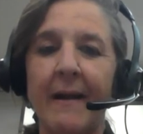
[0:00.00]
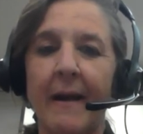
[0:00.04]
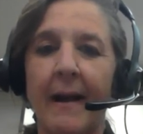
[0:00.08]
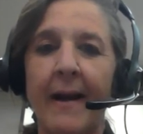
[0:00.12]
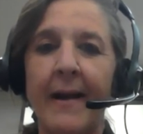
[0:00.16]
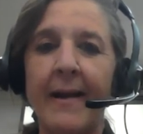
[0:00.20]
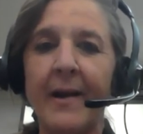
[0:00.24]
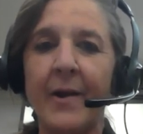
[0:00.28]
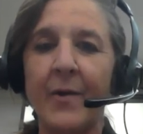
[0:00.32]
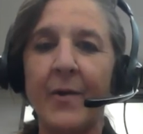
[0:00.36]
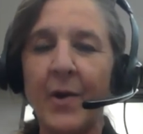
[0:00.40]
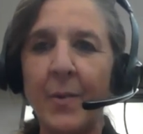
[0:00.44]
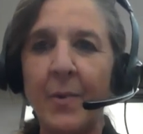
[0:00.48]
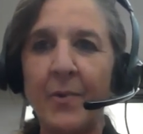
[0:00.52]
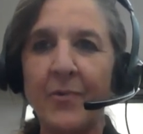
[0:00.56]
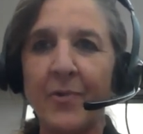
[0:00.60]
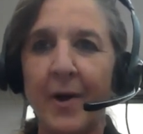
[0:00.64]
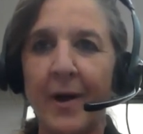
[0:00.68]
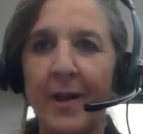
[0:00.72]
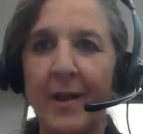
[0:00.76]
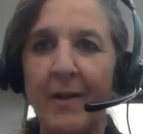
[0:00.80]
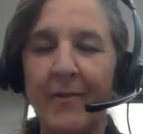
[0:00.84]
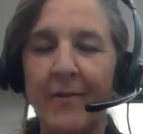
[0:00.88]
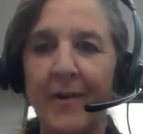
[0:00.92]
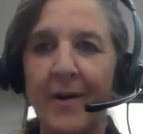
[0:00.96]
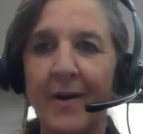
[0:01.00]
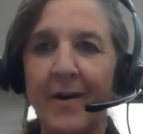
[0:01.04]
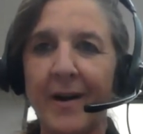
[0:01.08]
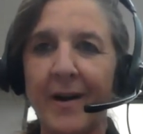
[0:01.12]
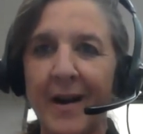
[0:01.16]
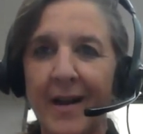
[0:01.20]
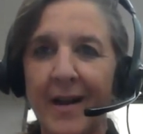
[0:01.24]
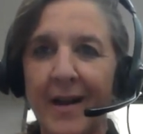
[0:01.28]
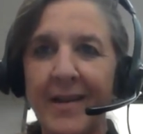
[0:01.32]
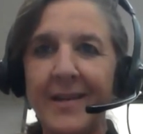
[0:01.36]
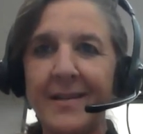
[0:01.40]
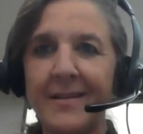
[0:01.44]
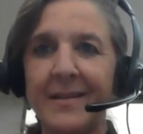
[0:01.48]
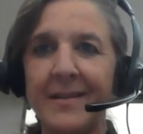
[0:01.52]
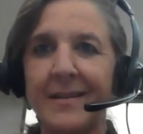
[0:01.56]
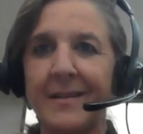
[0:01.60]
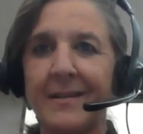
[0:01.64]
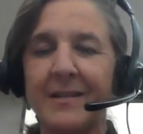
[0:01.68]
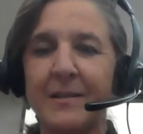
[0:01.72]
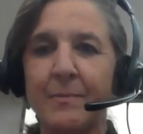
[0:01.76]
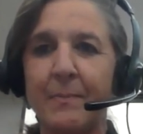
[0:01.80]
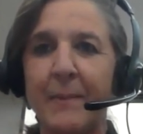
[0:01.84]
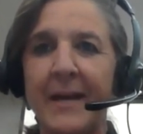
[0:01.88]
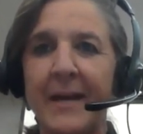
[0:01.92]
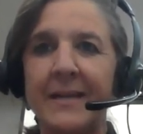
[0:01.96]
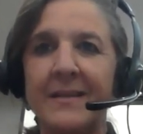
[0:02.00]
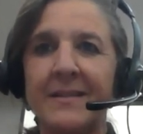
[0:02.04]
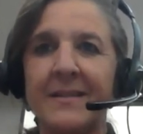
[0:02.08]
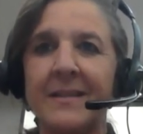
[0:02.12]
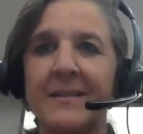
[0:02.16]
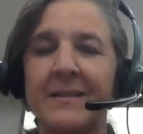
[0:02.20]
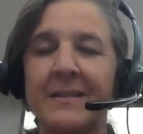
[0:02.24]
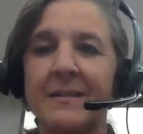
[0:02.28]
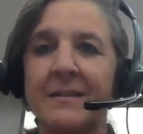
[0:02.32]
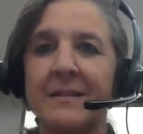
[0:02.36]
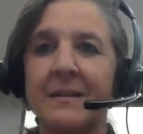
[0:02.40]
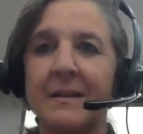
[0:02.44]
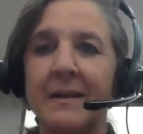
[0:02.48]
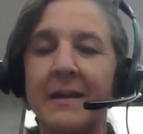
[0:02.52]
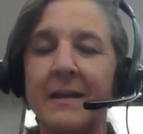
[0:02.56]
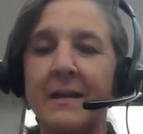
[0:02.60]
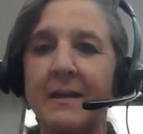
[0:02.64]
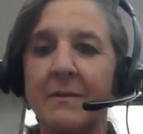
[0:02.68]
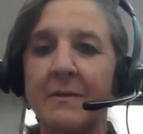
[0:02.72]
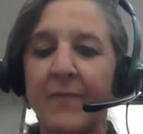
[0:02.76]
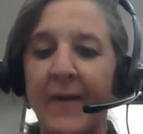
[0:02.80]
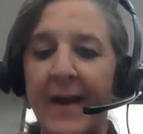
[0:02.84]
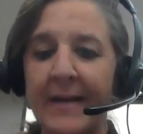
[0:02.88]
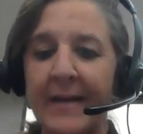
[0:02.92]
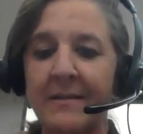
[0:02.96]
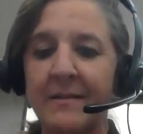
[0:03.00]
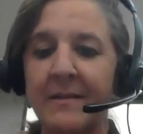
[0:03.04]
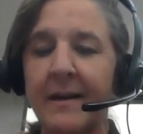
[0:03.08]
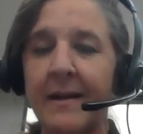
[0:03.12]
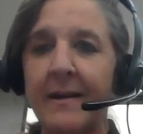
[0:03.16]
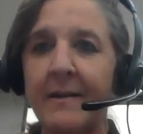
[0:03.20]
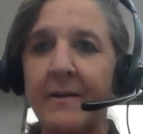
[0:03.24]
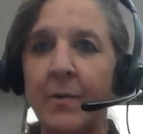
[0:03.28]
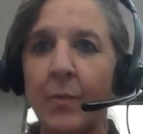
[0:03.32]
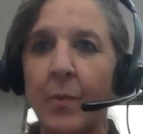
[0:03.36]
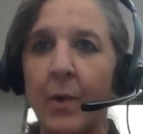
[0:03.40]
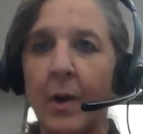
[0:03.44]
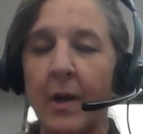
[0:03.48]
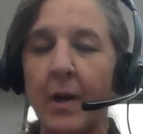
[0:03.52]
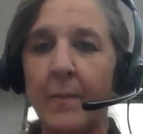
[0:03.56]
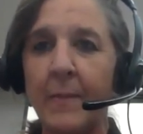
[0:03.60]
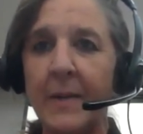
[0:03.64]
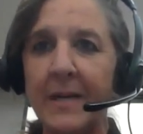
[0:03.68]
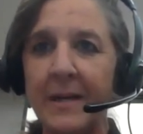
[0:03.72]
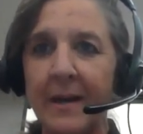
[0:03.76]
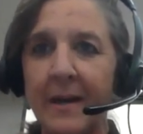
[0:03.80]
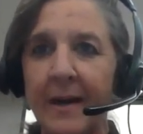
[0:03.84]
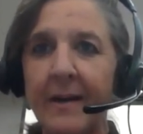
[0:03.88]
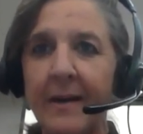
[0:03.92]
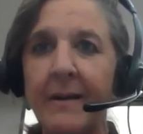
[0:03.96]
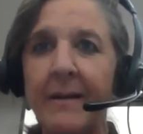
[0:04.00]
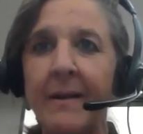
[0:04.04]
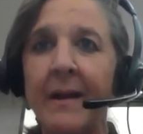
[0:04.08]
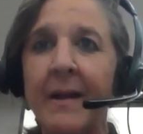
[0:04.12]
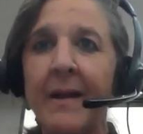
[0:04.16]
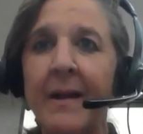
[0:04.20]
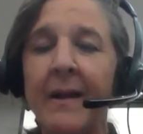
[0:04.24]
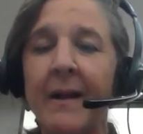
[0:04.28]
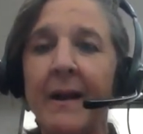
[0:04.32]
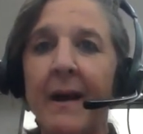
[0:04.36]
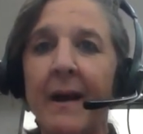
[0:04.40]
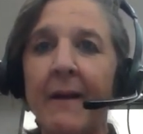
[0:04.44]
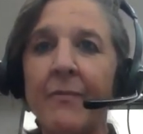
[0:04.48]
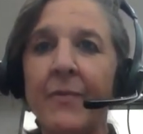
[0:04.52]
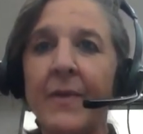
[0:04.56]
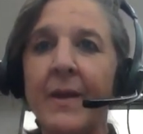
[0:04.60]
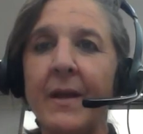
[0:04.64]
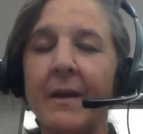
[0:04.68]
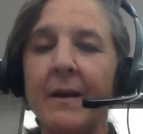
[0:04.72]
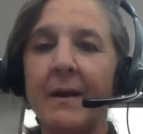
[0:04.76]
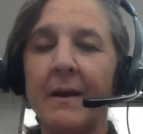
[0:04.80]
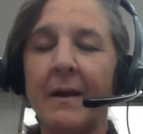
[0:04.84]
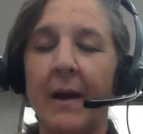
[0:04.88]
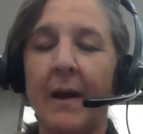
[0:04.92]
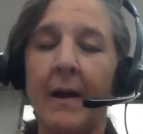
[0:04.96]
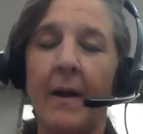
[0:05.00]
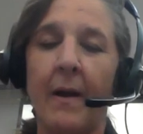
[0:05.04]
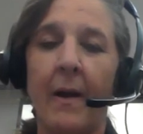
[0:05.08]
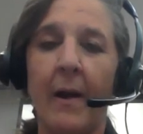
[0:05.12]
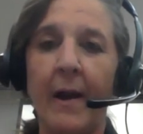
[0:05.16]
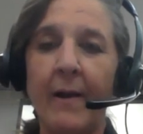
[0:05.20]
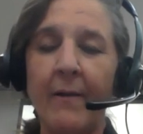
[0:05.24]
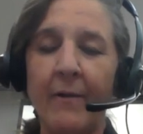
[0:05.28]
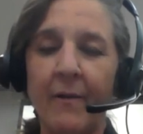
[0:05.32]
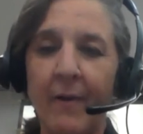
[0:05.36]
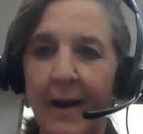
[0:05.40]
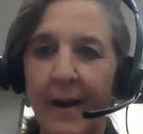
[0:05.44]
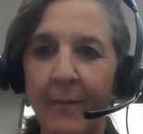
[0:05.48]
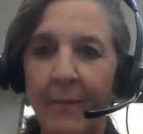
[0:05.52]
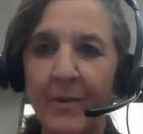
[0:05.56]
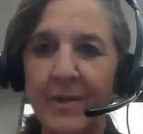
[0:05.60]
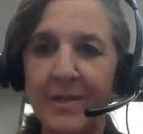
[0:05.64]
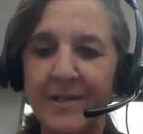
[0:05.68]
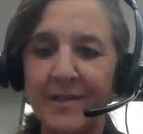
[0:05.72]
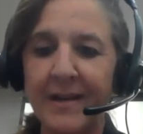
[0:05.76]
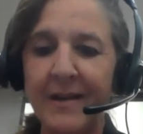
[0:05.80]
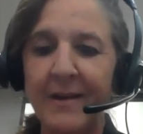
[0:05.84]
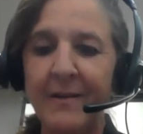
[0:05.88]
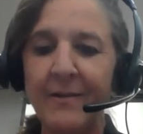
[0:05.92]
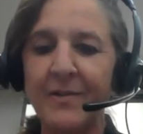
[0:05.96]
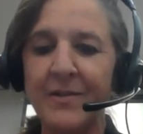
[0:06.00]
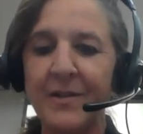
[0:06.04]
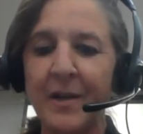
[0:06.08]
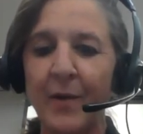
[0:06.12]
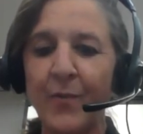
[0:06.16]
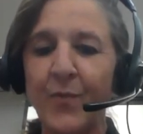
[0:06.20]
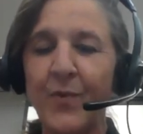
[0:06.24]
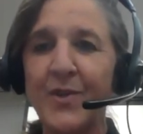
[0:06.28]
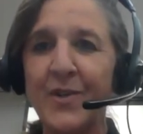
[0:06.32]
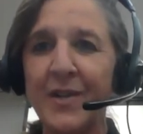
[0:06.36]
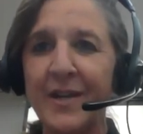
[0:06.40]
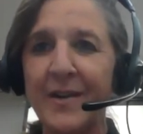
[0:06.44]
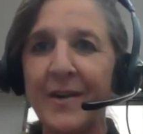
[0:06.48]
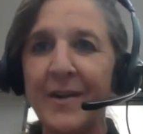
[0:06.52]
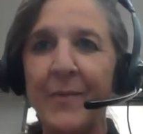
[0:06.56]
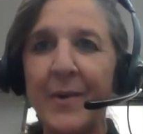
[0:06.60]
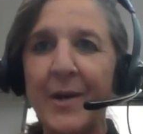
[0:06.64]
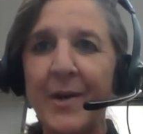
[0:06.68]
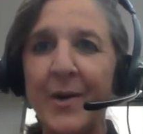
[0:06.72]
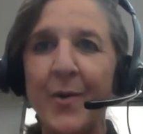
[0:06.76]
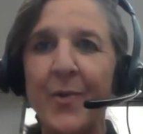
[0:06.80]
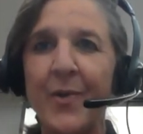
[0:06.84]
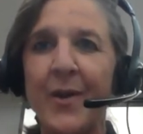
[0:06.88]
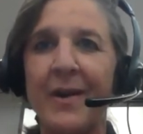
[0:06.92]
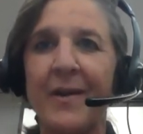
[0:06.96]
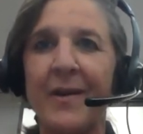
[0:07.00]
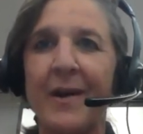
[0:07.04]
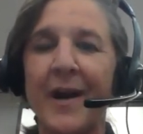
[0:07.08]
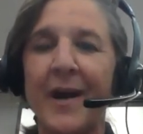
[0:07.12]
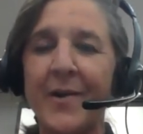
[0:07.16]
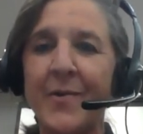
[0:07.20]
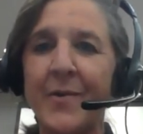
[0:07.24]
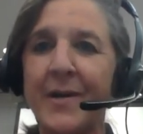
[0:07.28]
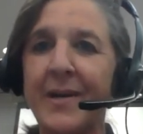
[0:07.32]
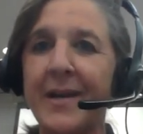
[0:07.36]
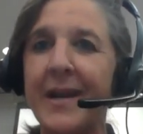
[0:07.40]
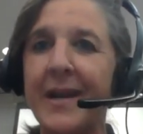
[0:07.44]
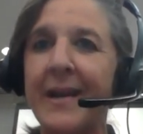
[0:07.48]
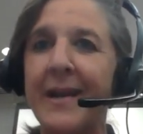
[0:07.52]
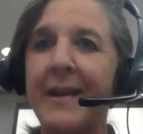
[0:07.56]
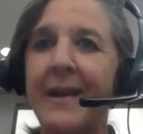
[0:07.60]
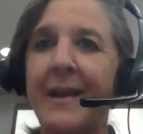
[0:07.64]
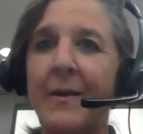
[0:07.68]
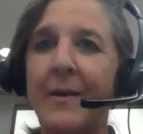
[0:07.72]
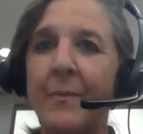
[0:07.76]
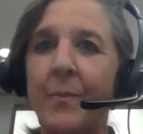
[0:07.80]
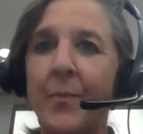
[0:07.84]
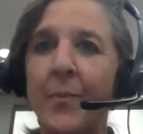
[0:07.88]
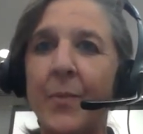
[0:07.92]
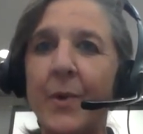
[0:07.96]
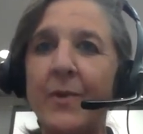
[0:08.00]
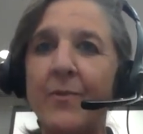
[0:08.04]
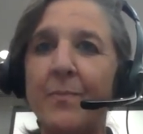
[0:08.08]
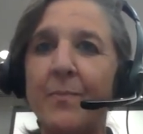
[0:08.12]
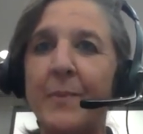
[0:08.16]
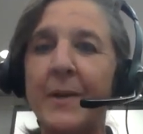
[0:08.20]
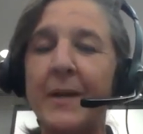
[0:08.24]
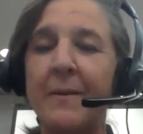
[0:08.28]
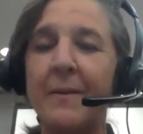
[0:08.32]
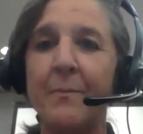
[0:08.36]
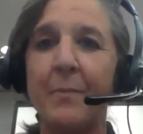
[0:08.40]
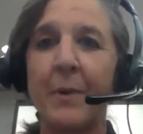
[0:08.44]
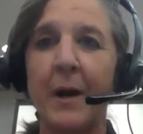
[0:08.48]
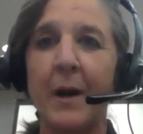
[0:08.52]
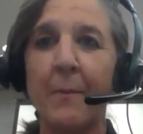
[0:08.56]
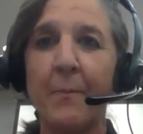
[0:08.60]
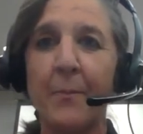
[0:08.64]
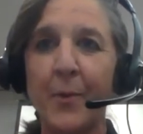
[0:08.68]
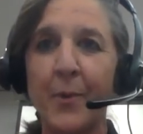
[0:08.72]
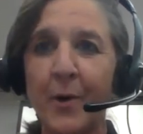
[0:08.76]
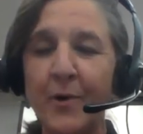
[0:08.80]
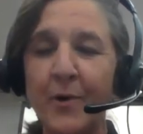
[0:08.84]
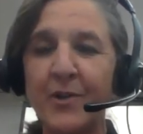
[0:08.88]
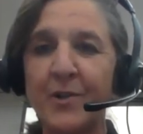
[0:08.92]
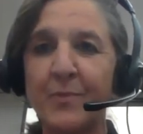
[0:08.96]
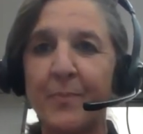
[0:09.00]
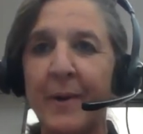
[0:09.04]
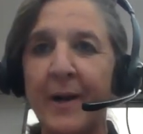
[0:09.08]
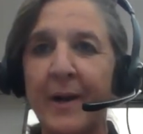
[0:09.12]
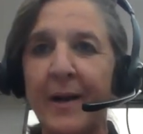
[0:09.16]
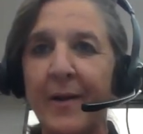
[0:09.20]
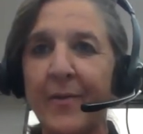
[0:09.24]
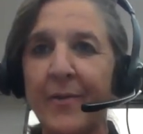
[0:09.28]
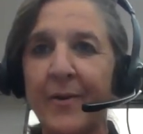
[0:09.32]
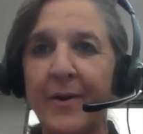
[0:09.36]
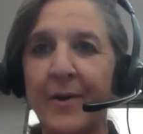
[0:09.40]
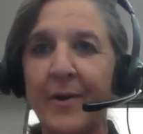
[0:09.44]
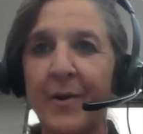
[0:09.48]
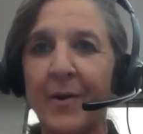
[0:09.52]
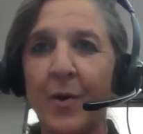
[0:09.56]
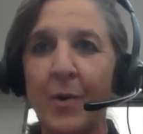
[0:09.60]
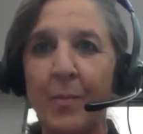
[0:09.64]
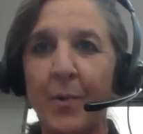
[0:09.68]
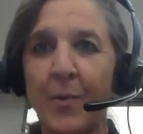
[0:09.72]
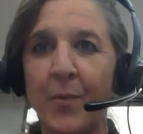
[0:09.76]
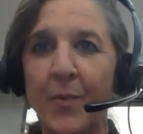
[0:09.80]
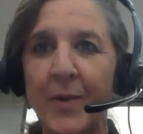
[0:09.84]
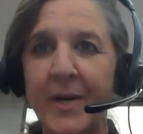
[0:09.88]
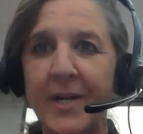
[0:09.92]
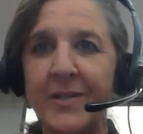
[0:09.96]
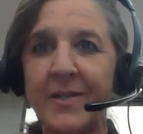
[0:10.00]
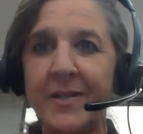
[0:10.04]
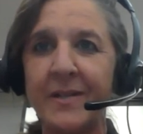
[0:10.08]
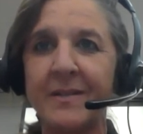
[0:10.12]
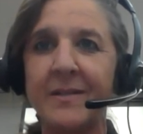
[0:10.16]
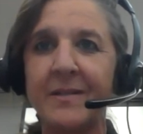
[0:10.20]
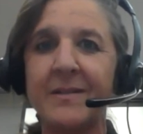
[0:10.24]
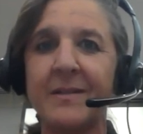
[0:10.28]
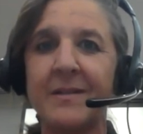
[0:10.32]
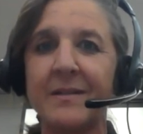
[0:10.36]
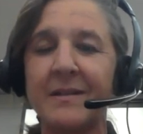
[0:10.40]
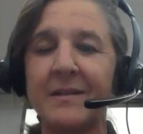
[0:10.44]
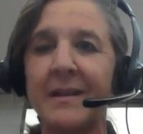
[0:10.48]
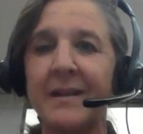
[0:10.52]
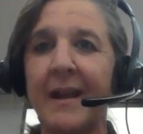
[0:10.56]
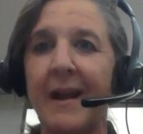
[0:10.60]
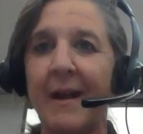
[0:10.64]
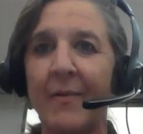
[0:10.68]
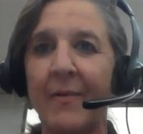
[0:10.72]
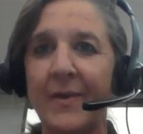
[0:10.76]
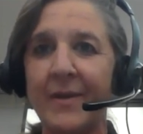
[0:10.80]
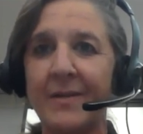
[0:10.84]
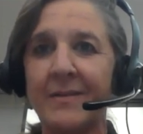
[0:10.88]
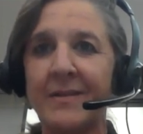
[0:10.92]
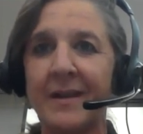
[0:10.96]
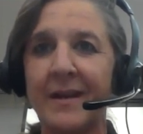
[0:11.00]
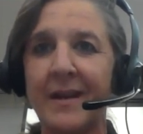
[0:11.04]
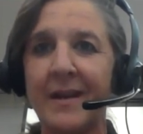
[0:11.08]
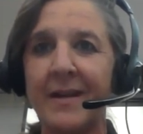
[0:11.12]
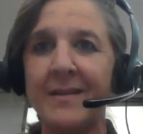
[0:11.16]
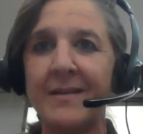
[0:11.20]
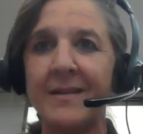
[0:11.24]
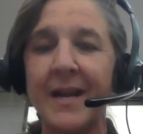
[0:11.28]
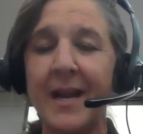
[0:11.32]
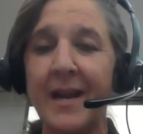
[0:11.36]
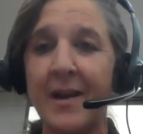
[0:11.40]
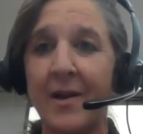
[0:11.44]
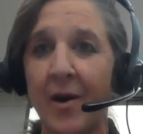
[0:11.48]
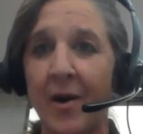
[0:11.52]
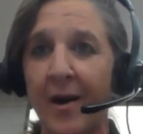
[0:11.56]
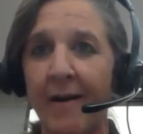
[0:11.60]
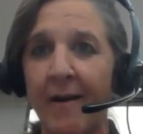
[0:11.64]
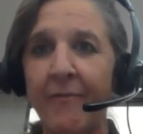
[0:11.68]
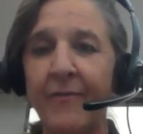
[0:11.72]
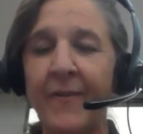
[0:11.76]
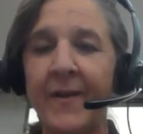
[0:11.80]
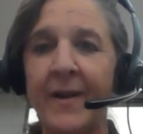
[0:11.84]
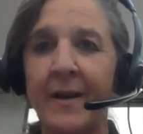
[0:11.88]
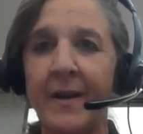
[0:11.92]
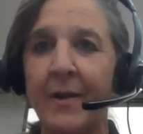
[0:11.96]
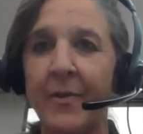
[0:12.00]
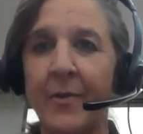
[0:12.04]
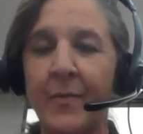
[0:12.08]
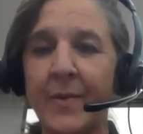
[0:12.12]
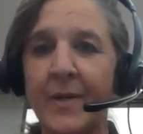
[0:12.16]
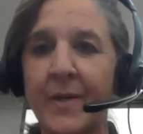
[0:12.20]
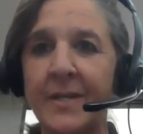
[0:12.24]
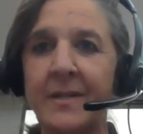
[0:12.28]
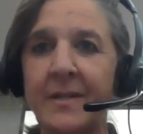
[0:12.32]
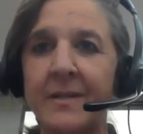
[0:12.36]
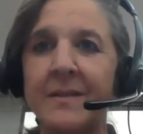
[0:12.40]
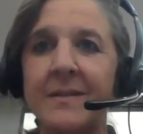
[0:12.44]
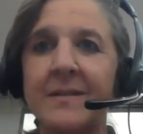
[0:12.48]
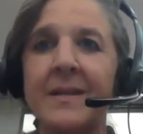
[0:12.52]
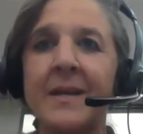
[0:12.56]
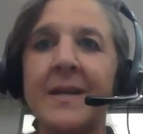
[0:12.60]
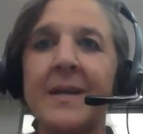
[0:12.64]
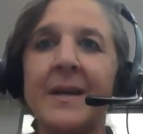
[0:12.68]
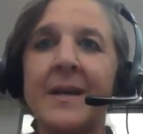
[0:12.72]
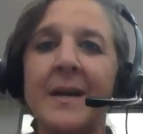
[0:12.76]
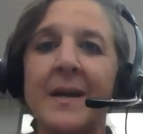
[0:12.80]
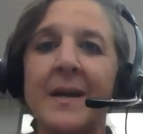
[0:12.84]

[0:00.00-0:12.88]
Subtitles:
I agree with all of our colleagues in this space. This is, it's fascinating to what can be done. I think I would say selfishly, we know that 100K can, we've been approached by other global regions to see how this can take off in other regions.